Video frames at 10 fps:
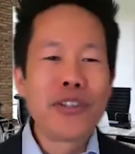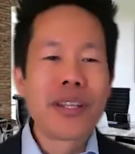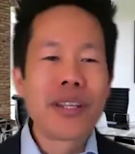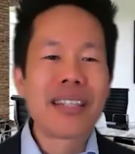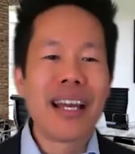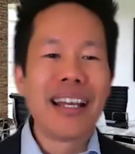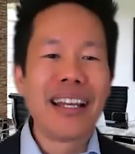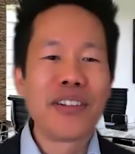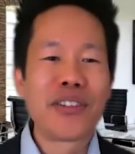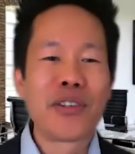you
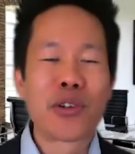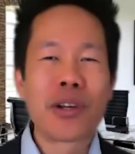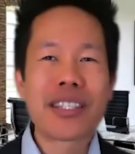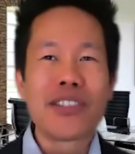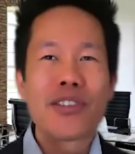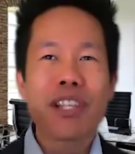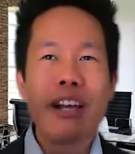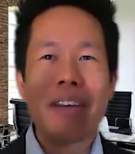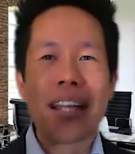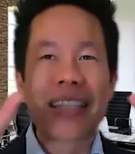decide to christen yourself
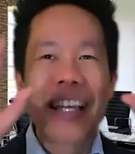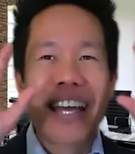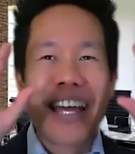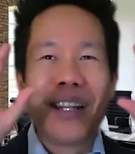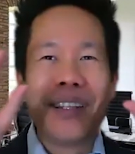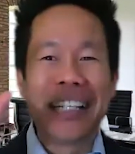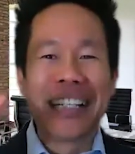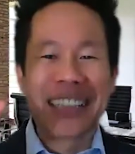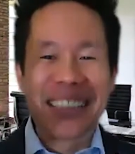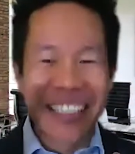as
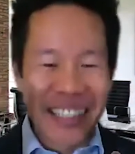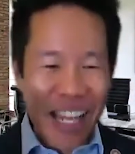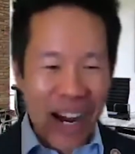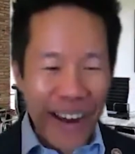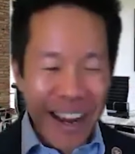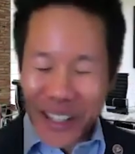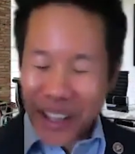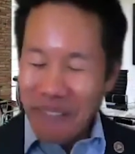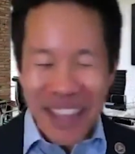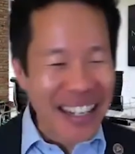LinkedIn Larry? I
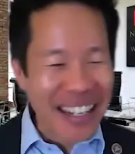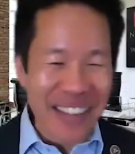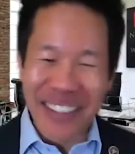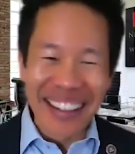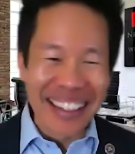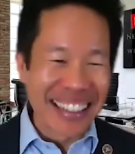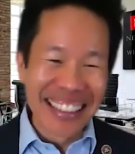love that name, Larry.